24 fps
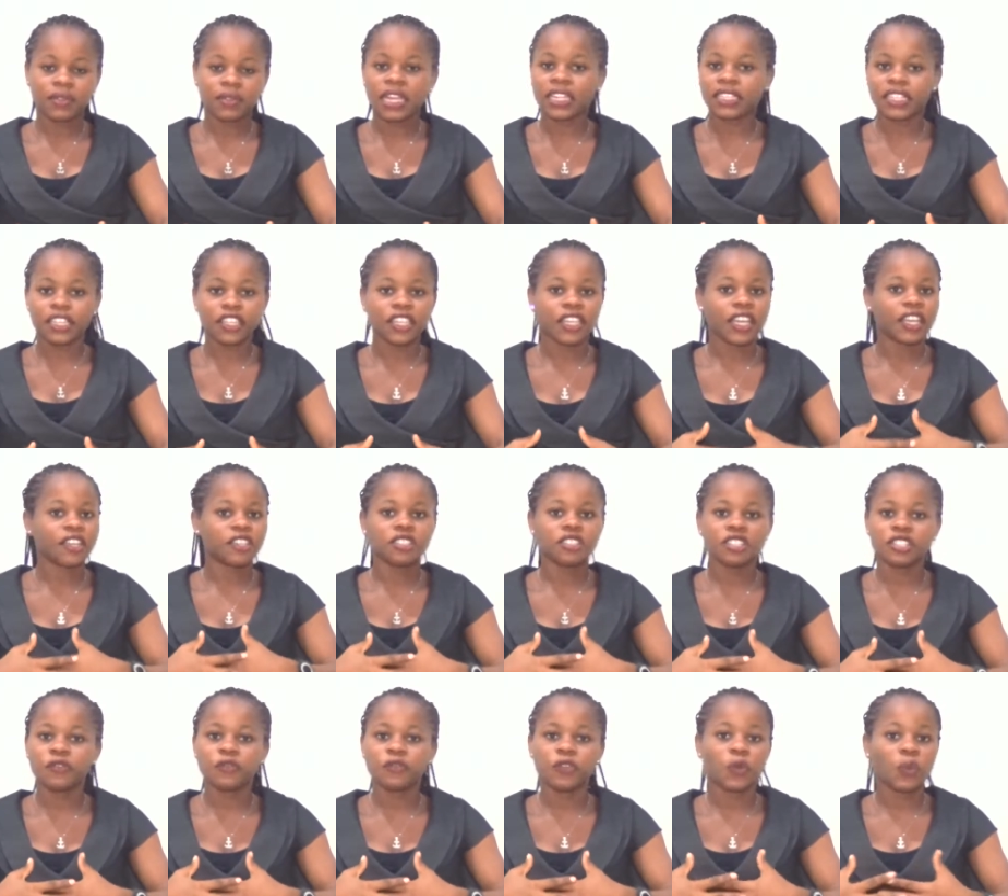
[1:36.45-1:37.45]
And then you can
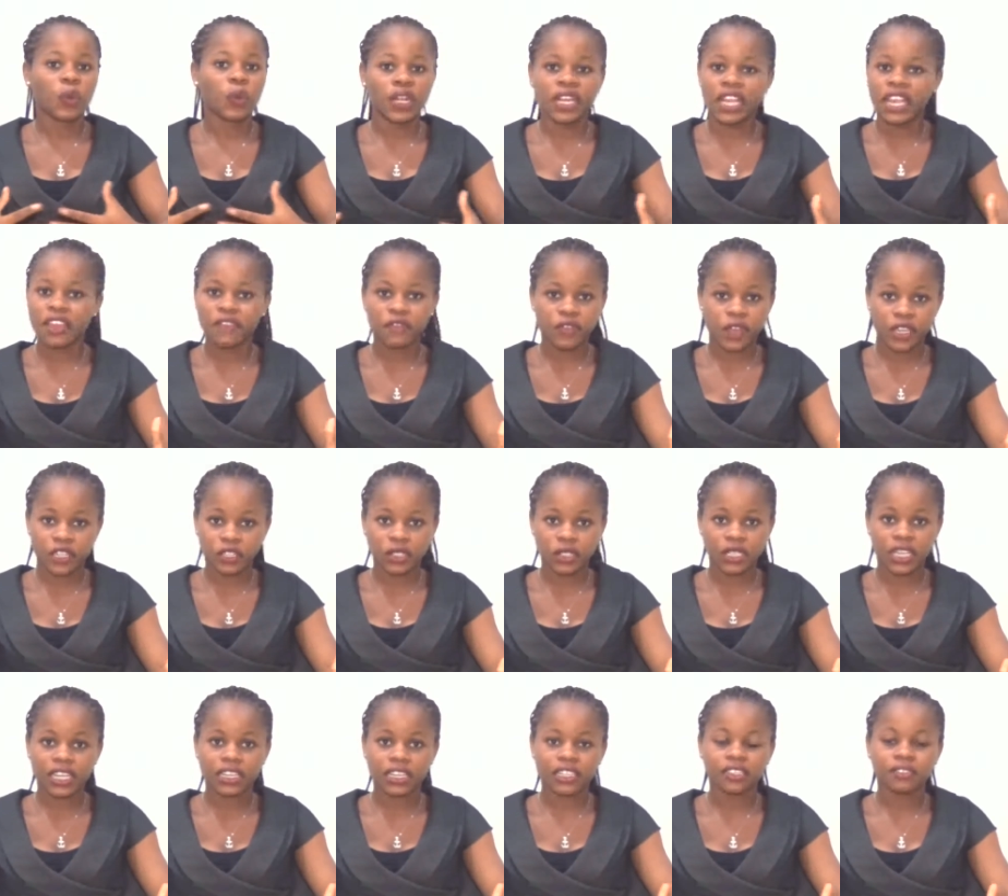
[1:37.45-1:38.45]
use it for whatever
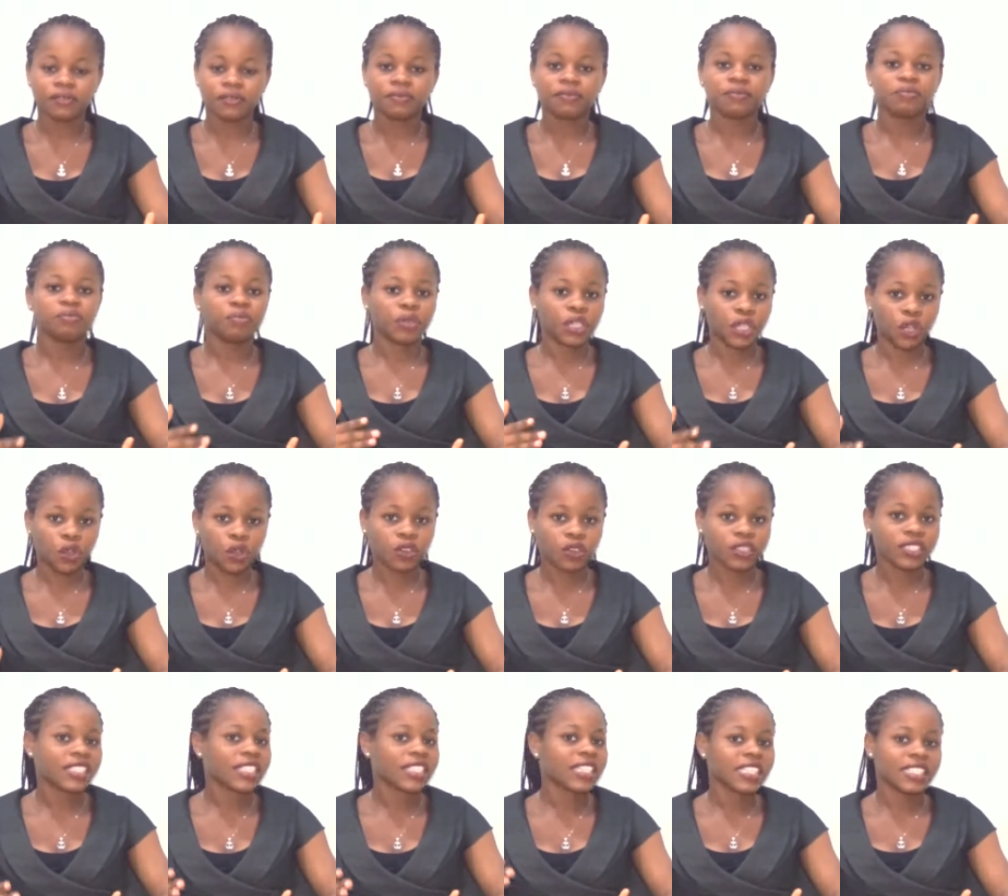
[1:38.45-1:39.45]
you like,
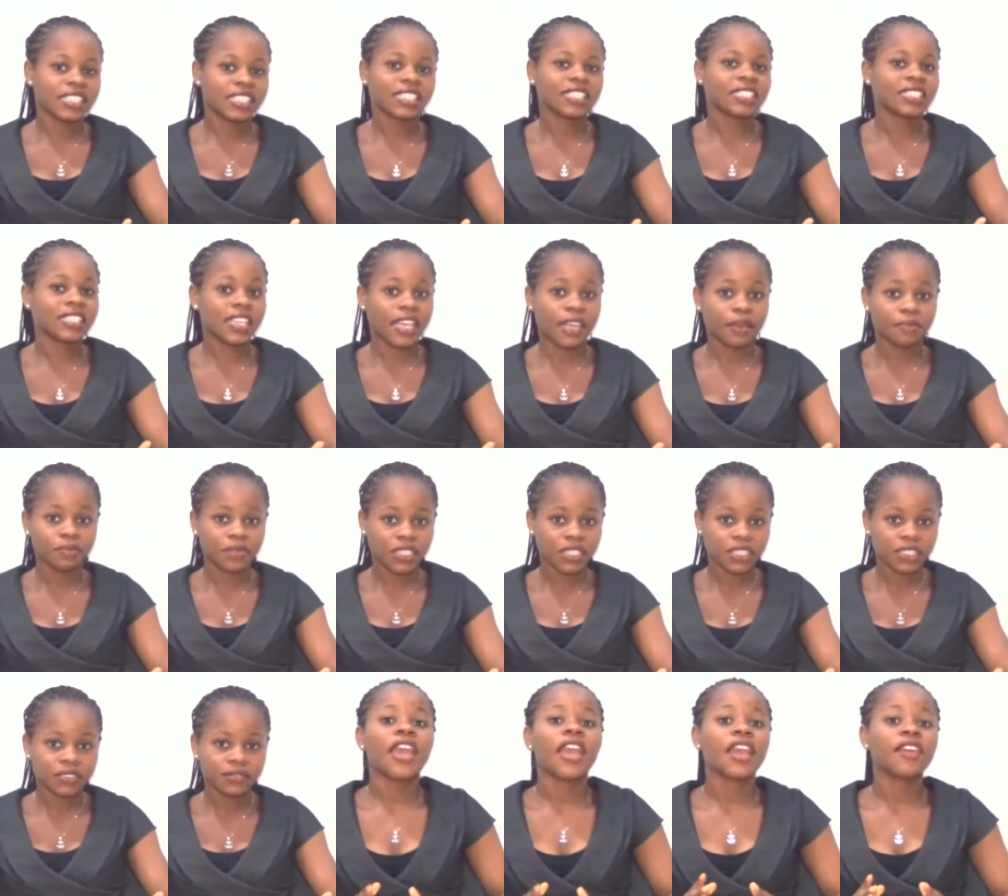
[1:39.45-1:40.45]
because it is
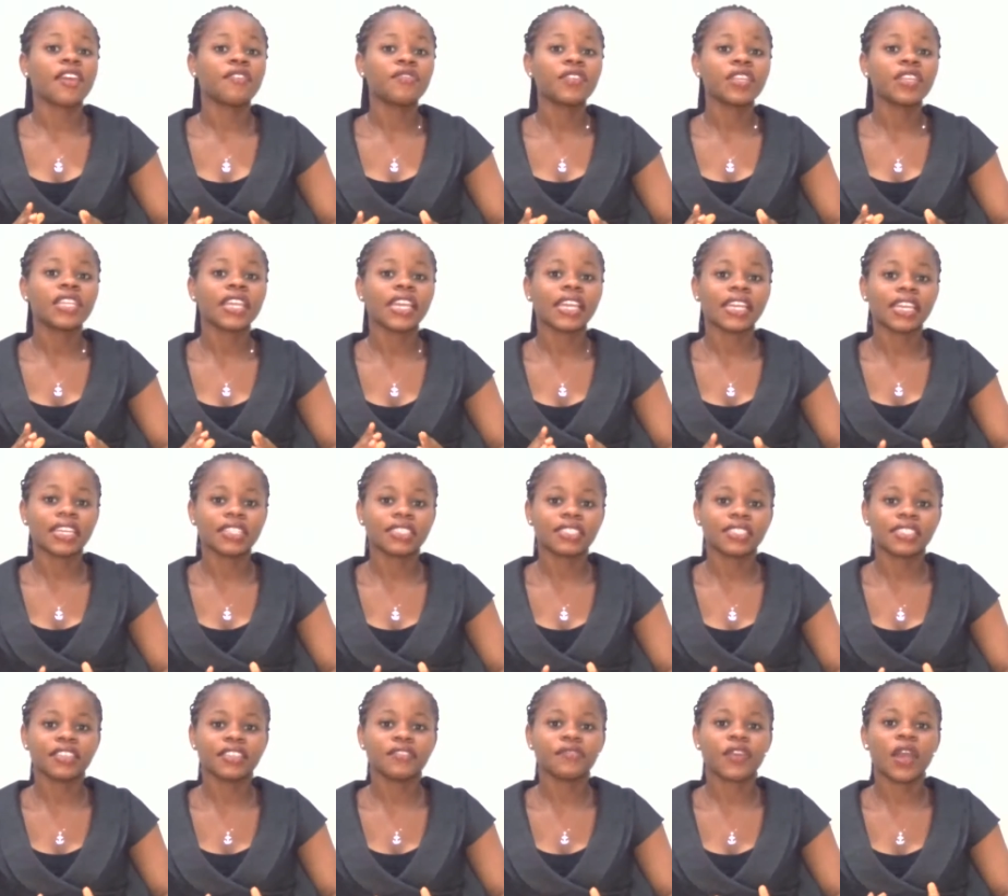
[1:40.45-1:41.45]
empty. Every
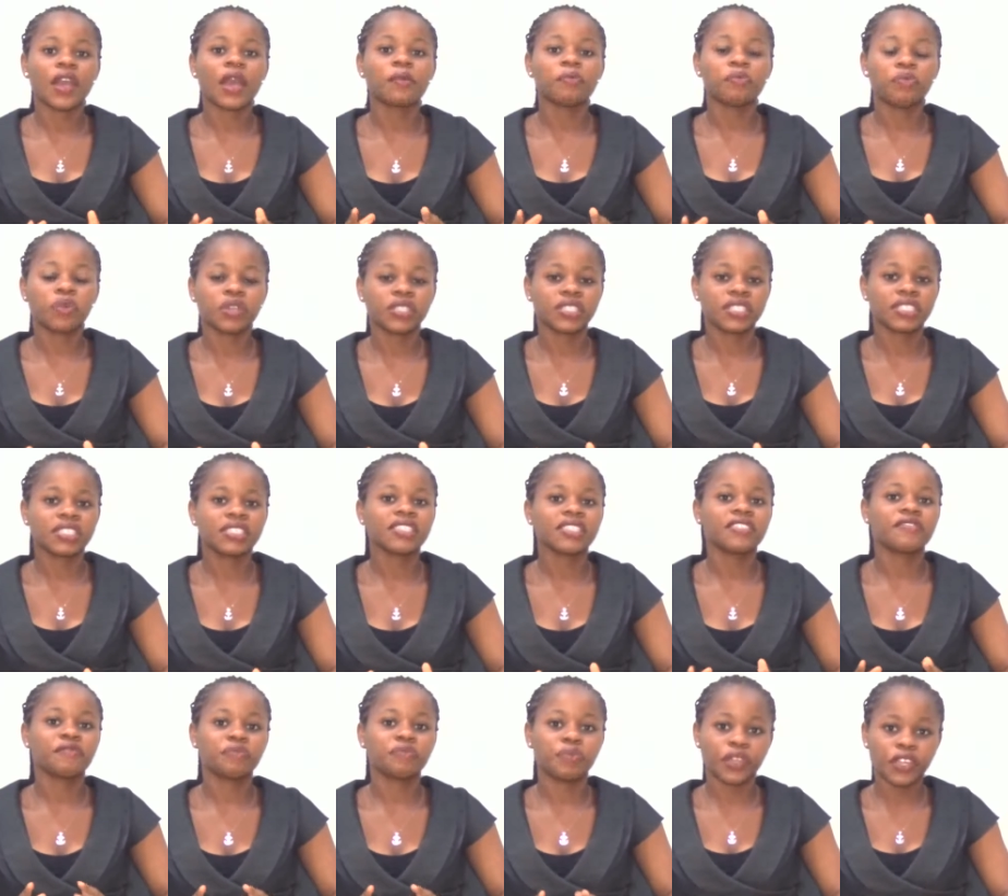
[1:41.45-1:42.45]
negative and
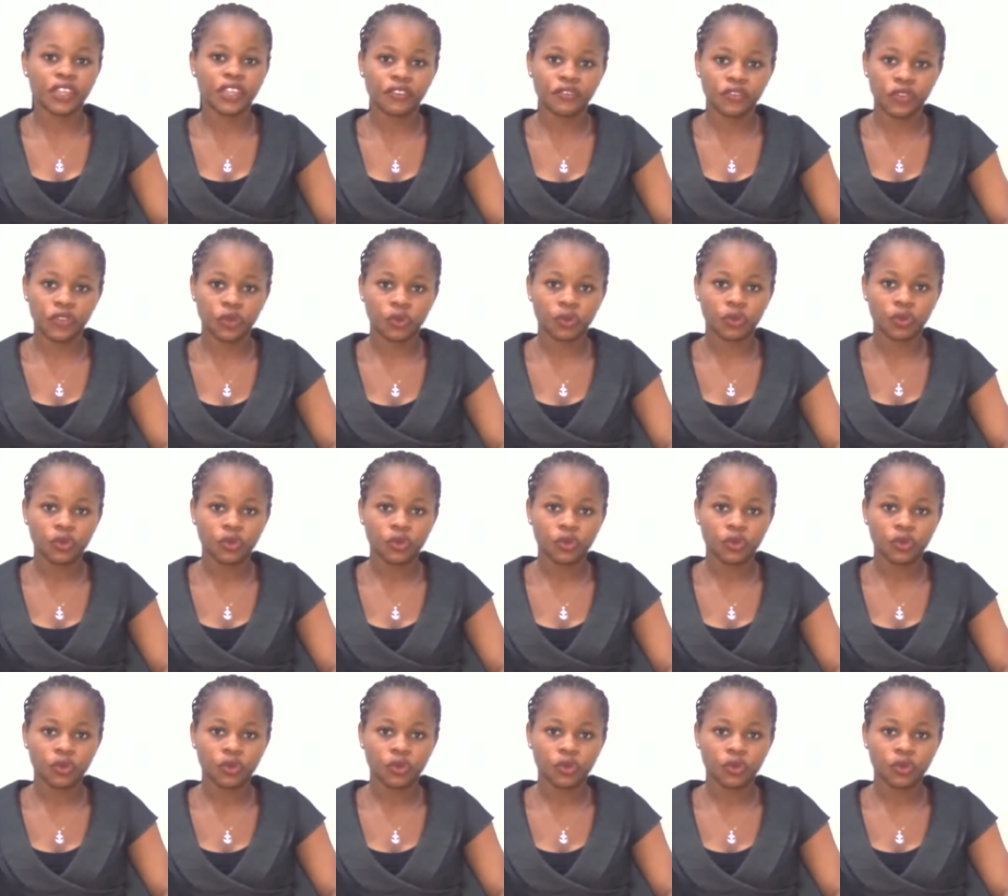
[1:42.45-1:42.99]
positive behavior